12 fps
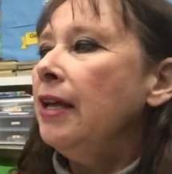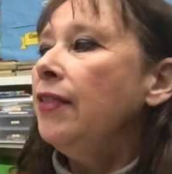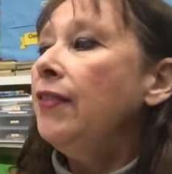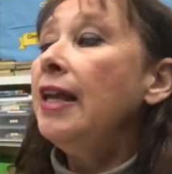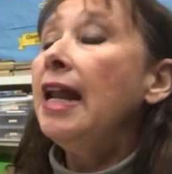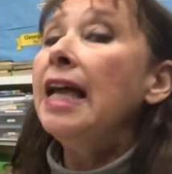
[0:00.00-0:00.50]

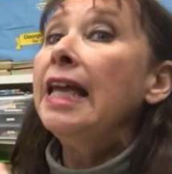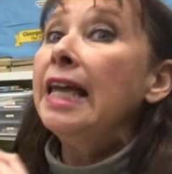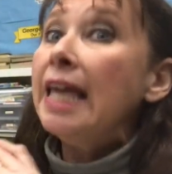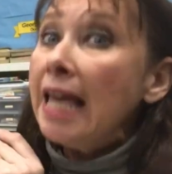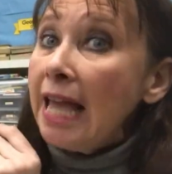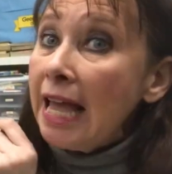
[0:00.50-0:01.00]
Then
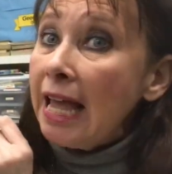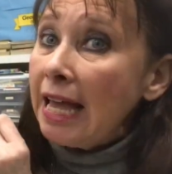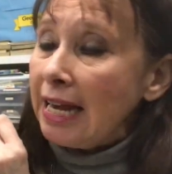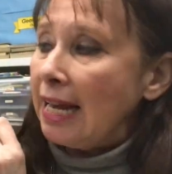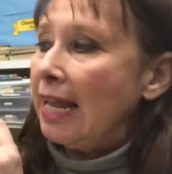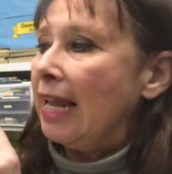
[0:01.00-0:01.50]

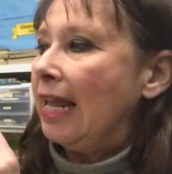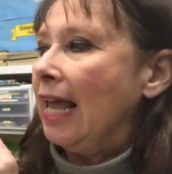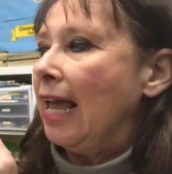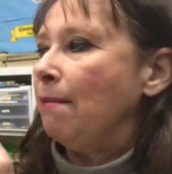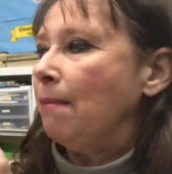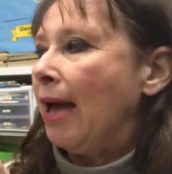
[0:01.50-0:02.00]
again he
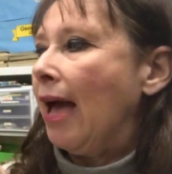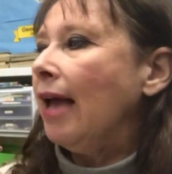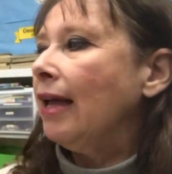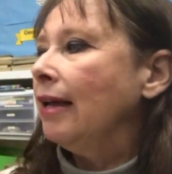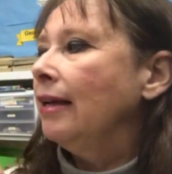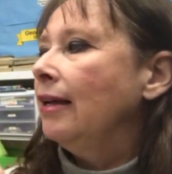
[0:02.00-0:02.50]
came
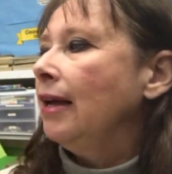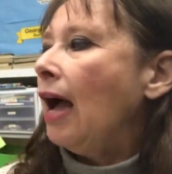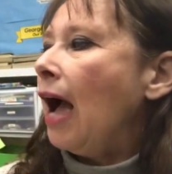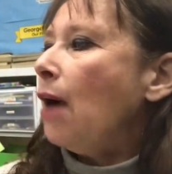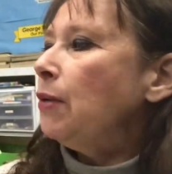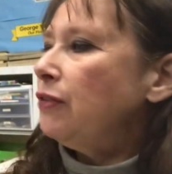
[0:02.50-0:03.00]
back.
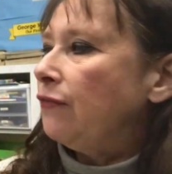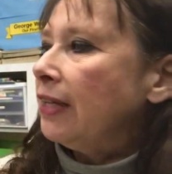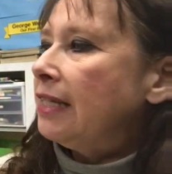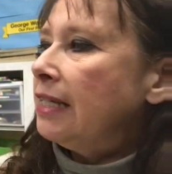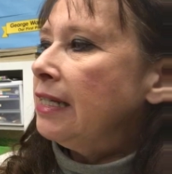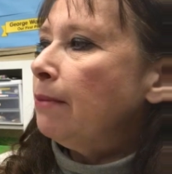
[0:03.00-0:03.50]
I was
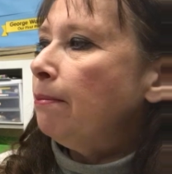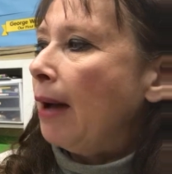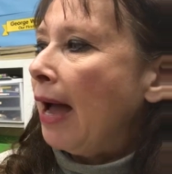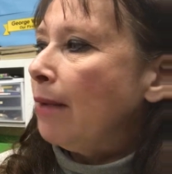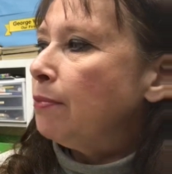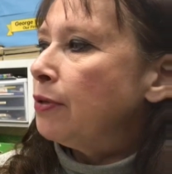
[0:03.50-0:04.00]
fixing some
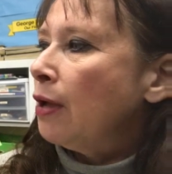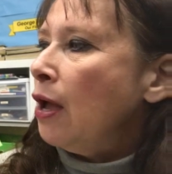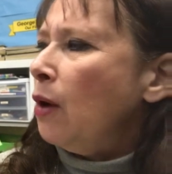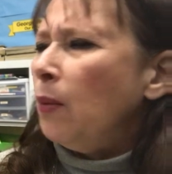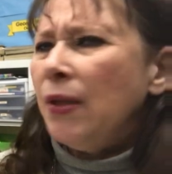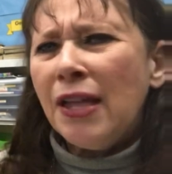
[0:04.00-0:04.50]
pipes
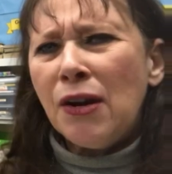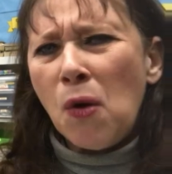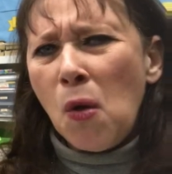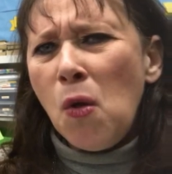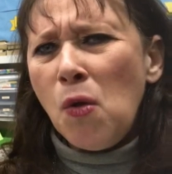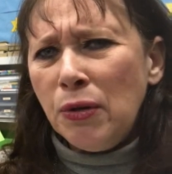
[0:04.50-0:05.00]
when that
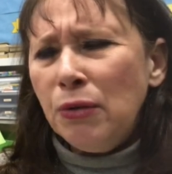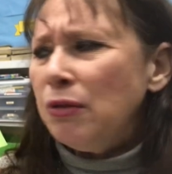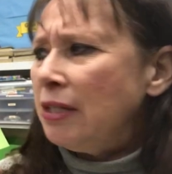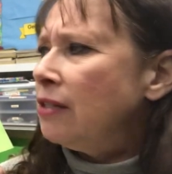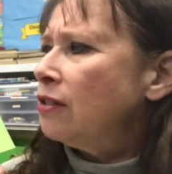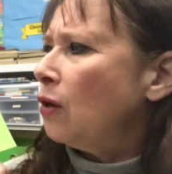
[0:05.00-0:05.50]
old
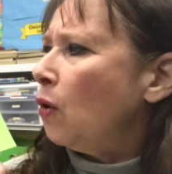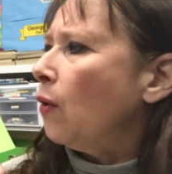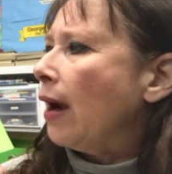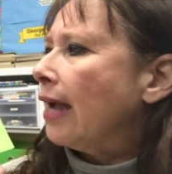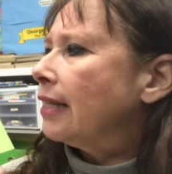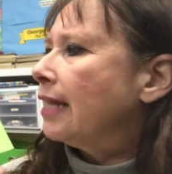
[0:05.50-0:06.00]
nuisance
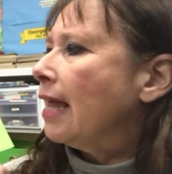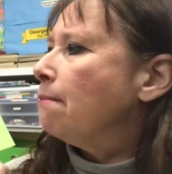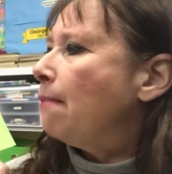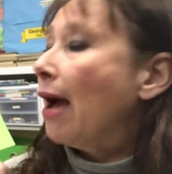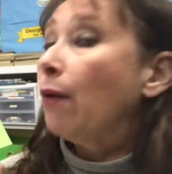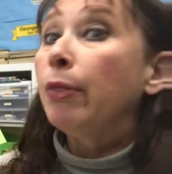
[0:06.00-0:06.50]
Lorax came
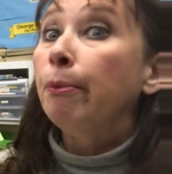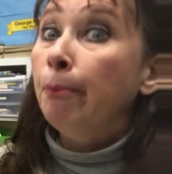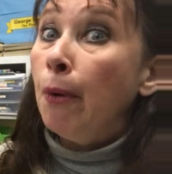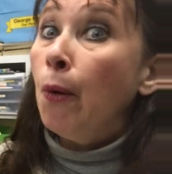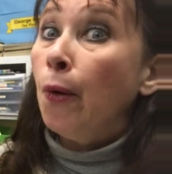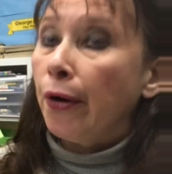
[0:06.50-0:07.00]
back with
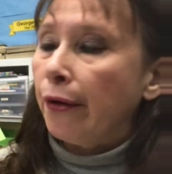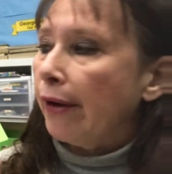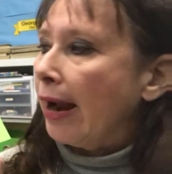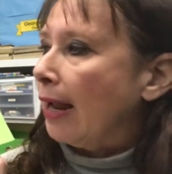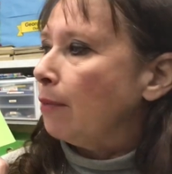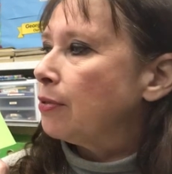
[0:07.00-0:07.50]
more
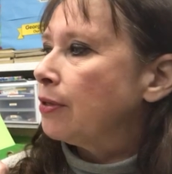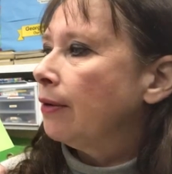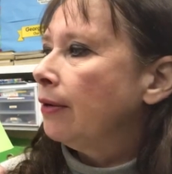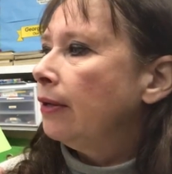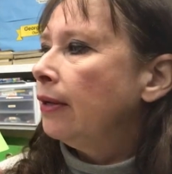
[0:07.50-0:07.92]
gripes.